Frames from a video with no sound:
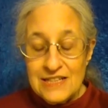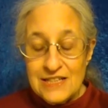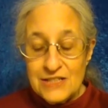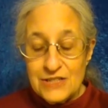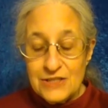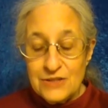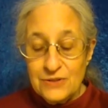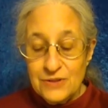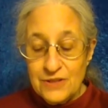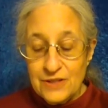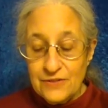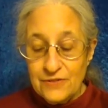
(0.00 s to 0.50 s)

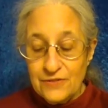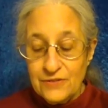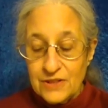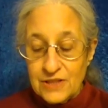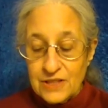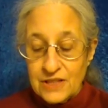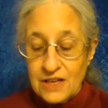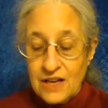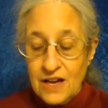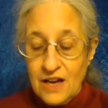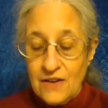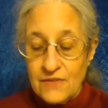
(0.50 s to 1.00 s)
two
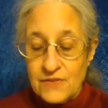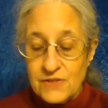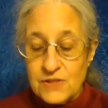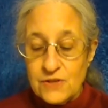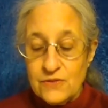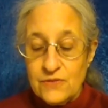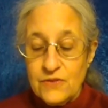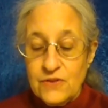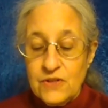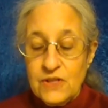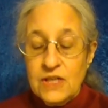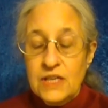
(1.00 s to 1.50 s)
different kaf
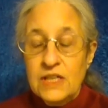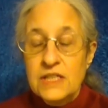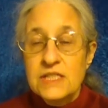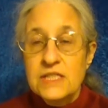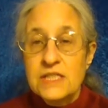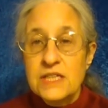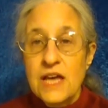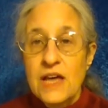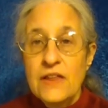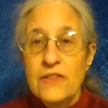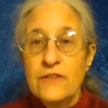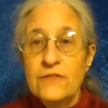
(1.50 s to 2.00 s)

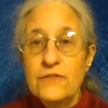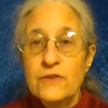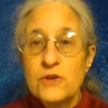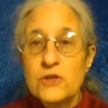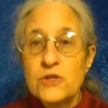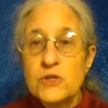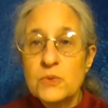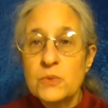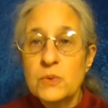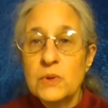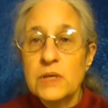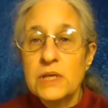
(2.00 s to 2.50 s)
suffits, and the
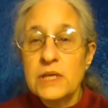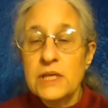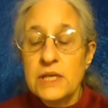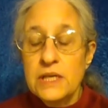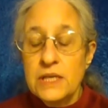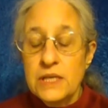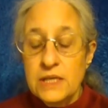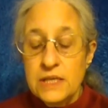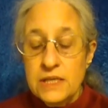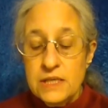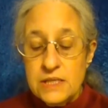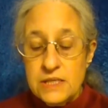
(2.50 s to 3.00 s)
first one
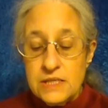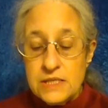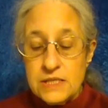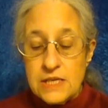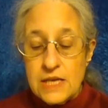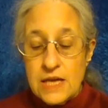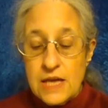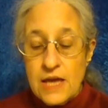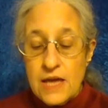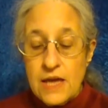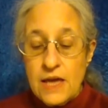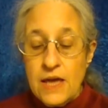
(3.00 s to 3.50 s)
is
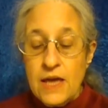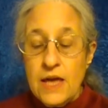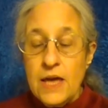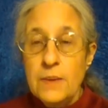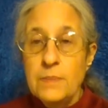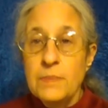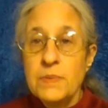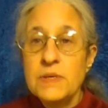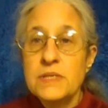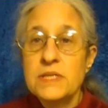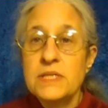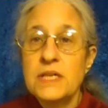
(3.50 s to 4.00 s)
a
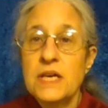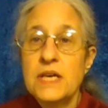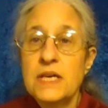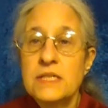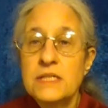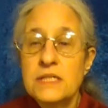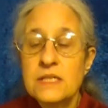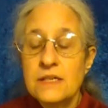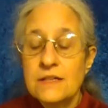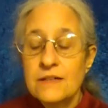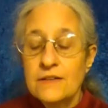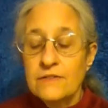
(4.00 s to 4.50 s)

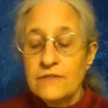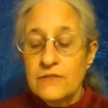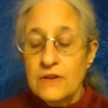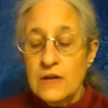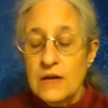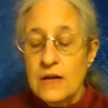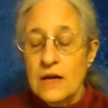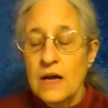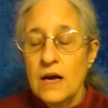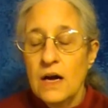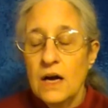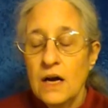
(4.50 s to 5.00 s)
possessive.
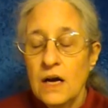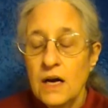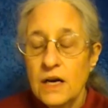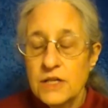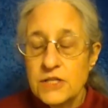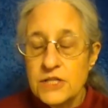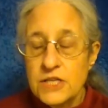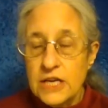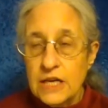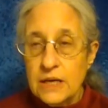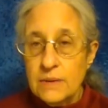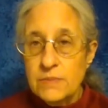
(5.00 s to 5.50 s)
Uh,
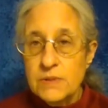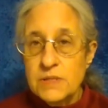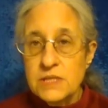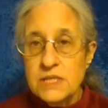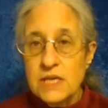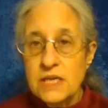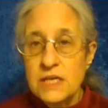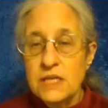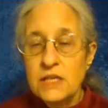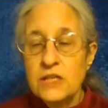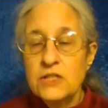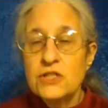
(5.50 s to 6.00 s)
Jacob is
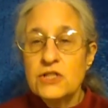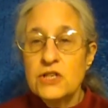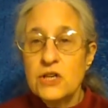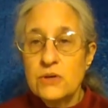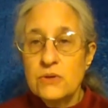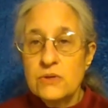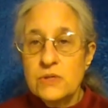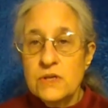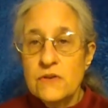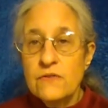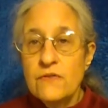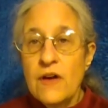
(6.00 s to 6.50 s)
sending
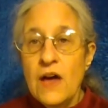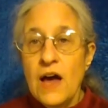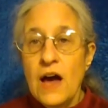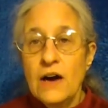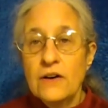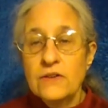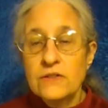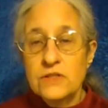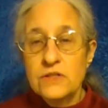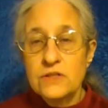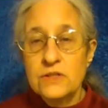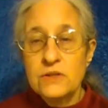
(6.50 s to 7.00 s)
Joseph
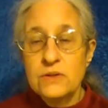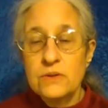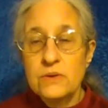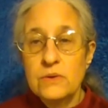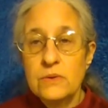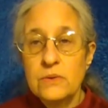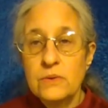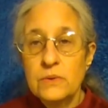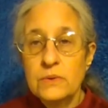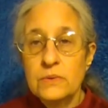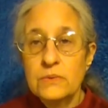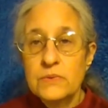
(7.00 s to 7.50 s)
out
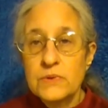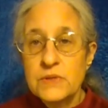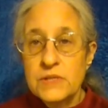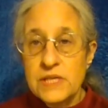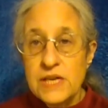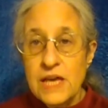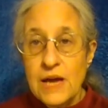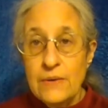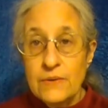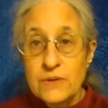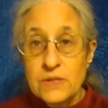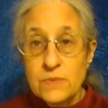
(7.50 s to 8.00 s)
to
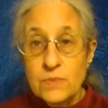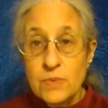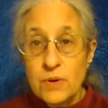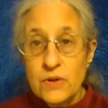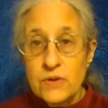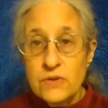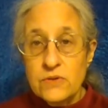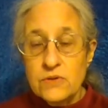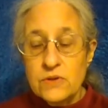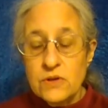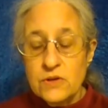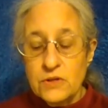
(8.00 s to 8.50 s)
see how his
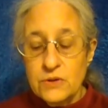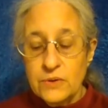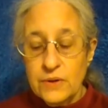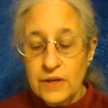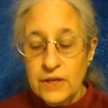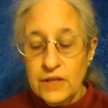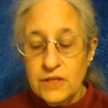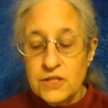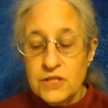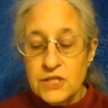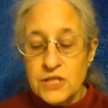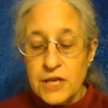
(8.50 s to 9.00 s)
brothers are
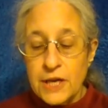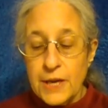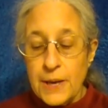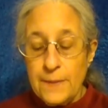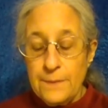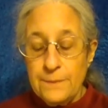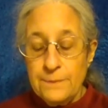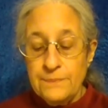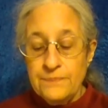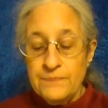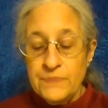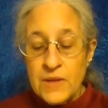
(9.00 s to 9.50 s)
doing in
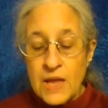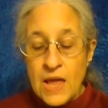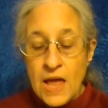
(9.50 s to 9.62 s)
Shechem.